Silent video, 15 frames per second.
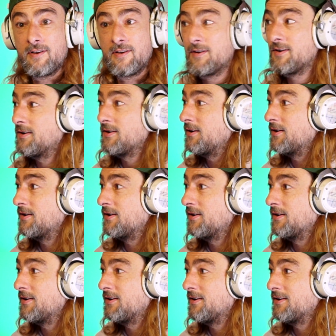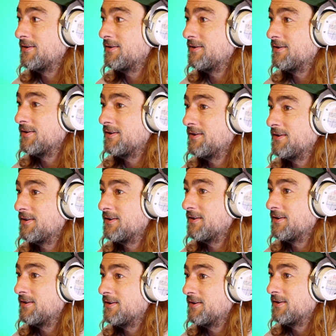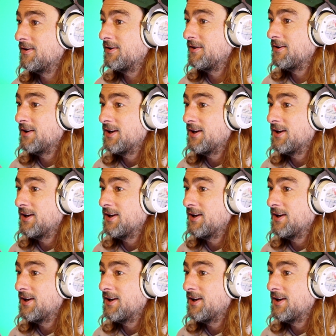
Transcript: While you play at the closed end.